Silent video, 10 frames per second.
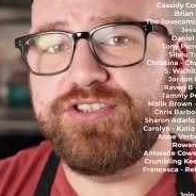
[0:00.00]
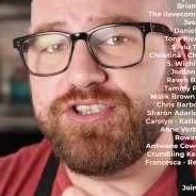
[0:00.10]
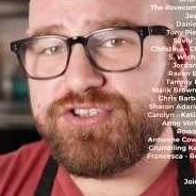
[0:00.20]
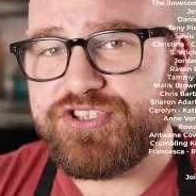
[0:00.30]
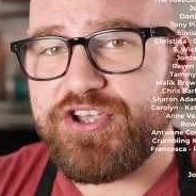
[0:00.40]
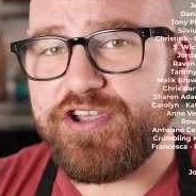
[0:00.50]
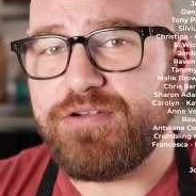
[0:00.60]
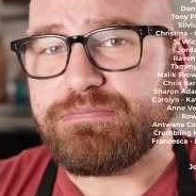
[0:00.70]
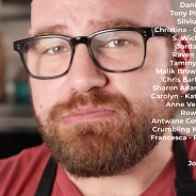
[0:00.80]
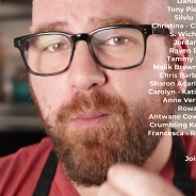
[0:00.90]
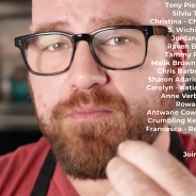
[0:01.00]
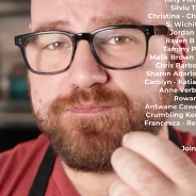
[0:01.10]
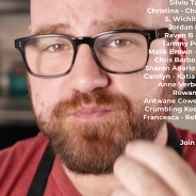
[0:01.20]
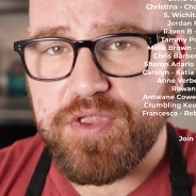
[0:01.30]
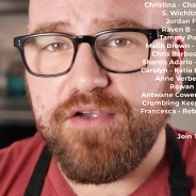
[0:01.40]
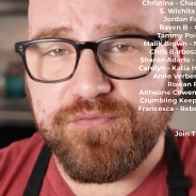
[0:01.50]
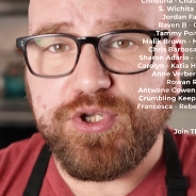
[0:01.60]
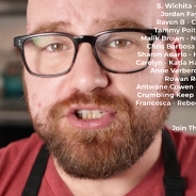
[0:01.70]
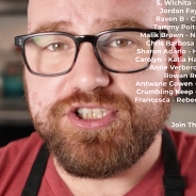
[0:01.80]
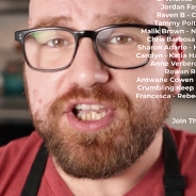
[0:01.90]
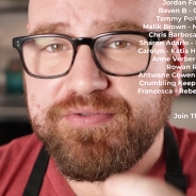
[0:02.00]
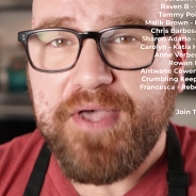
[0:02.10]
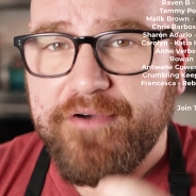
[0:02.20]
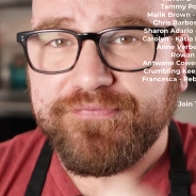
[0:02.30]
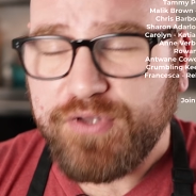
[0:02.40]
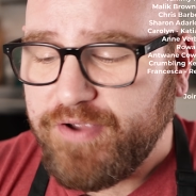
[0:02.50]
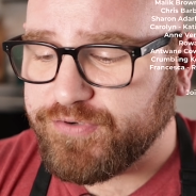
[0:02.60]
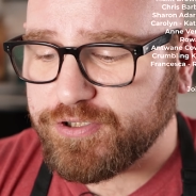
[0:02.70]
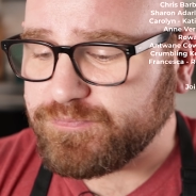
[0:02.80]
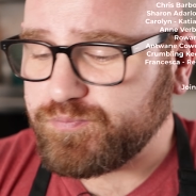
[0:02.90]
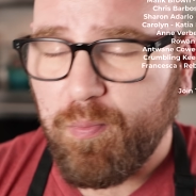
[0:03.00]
to see if we could get that flavor,